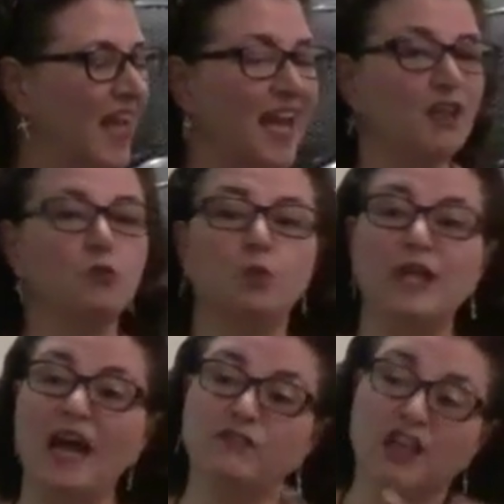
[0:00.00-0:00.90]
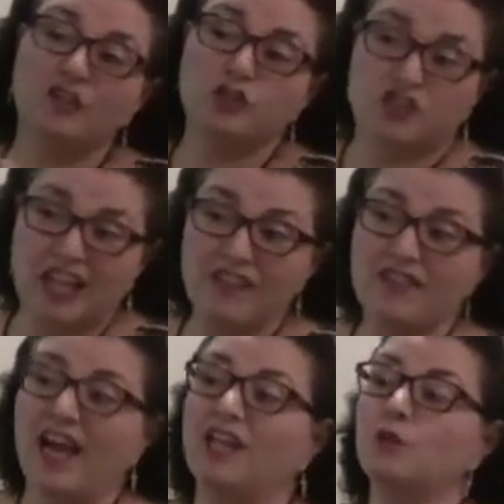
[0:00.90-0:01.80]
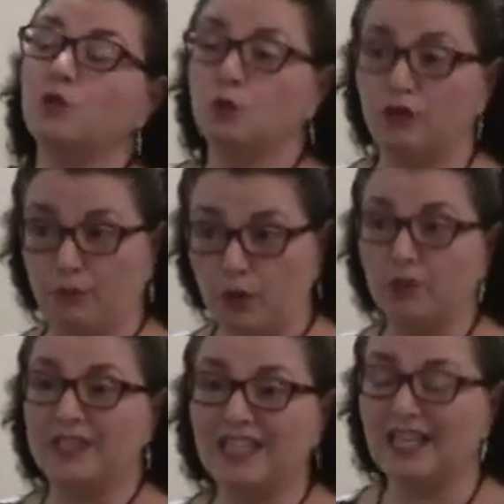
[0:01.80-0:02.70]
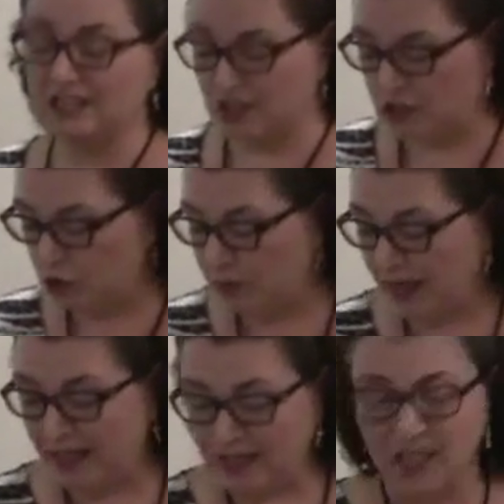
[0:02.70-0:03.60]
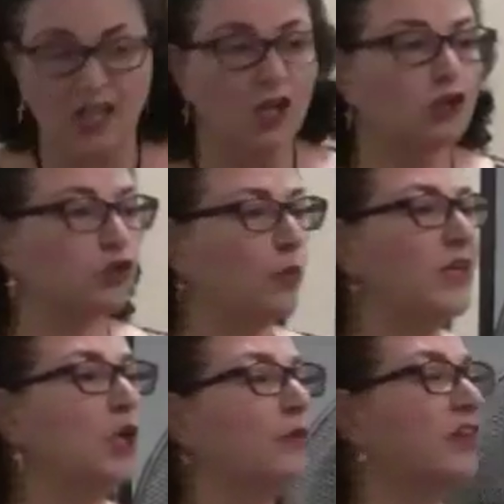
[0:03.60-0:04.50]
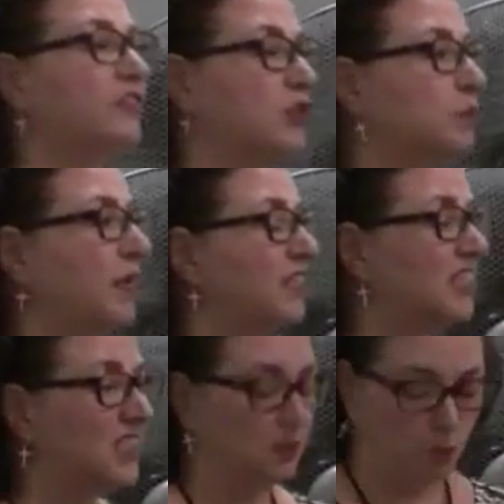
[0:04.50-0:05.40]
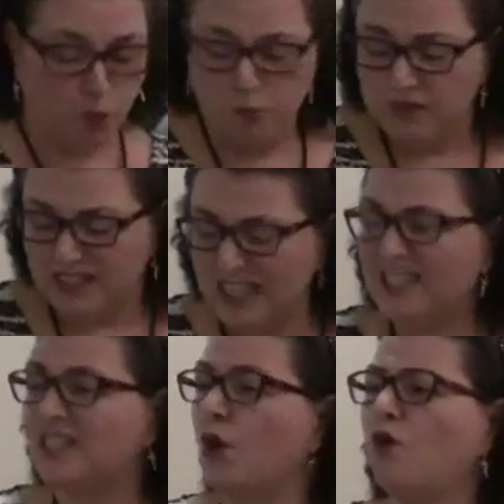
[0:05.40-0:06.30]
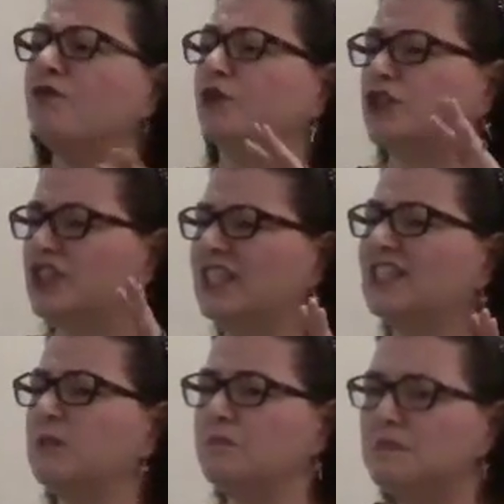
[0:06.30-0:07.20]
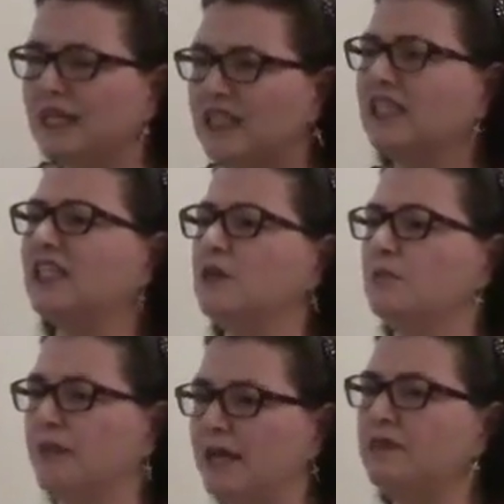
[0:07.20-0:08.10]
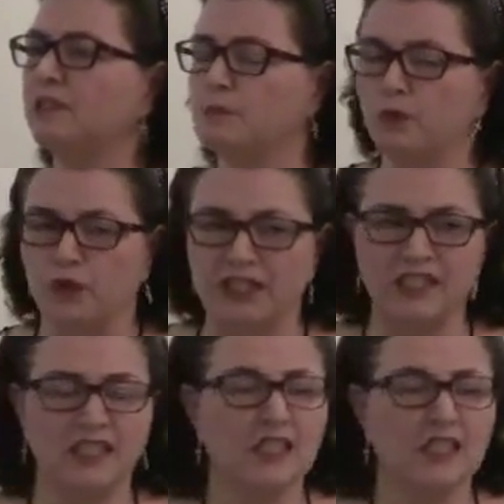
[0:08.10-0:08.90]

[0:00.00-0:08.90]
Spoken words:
And we have to understand that if we're going to get into the debate. So we know that there's been over 60 million babies aborted